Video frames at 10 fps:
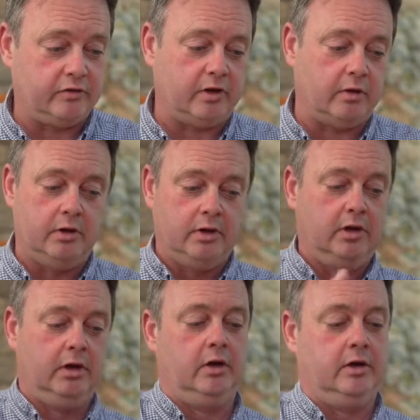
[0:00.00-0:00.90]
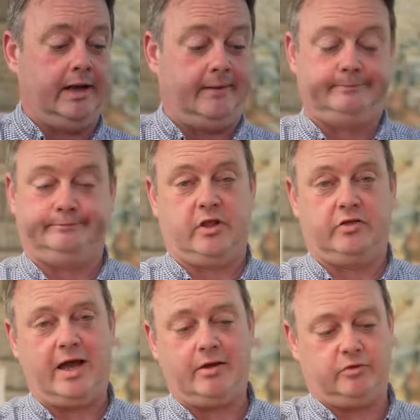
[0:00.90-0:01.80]
So, yeah,
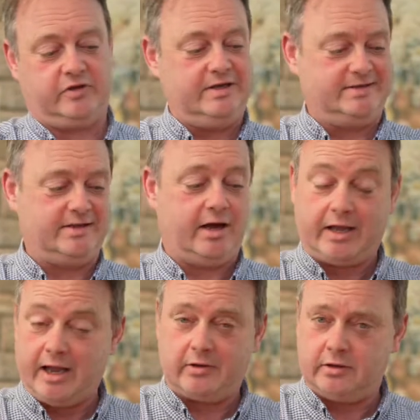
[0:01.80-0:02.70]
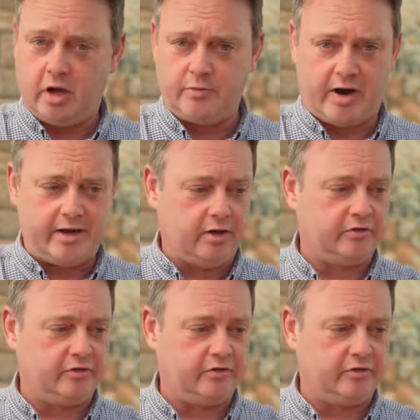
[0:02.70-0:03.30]
that was easy. That again, no brainer.